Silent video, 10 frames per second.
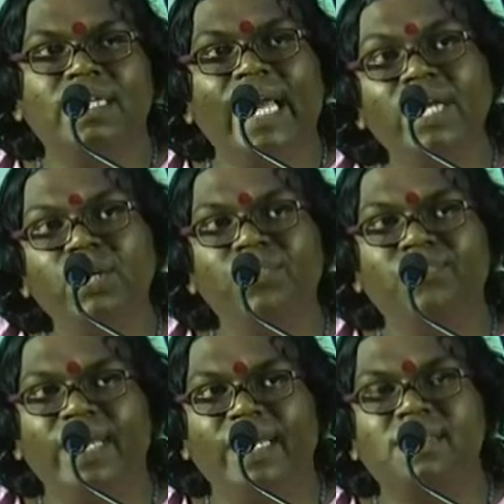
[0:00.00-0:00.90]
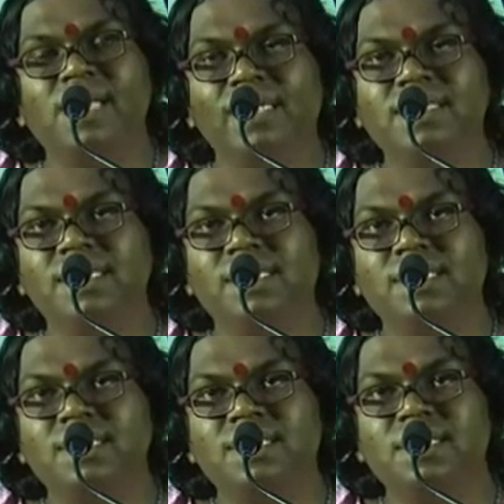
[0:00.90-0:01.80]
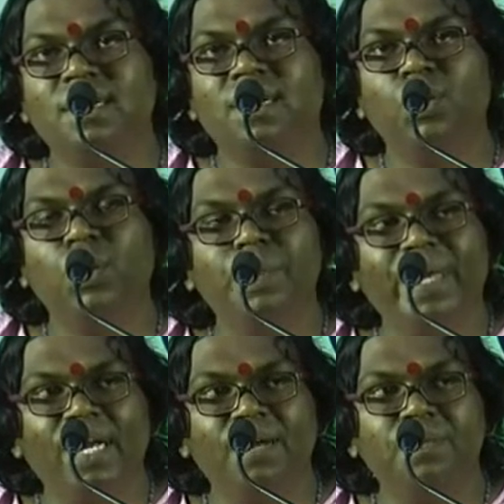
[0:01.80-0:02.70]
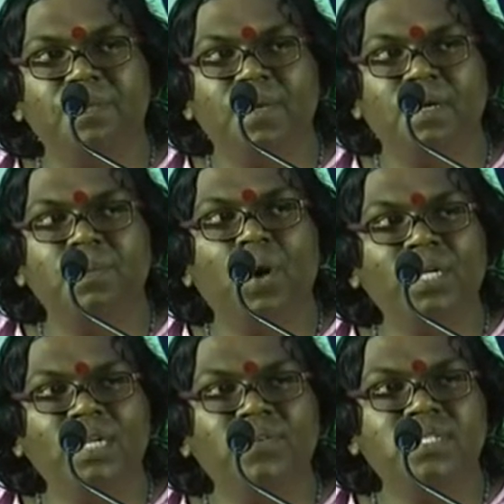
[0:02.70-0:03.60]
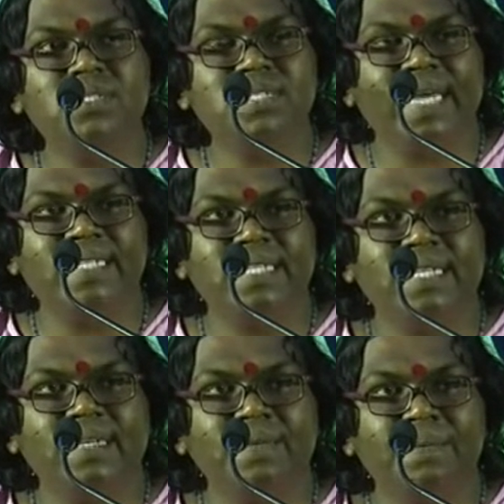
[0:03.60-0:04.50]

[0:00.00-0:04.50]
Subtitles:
10 to 15 transgenders who will become model for the society.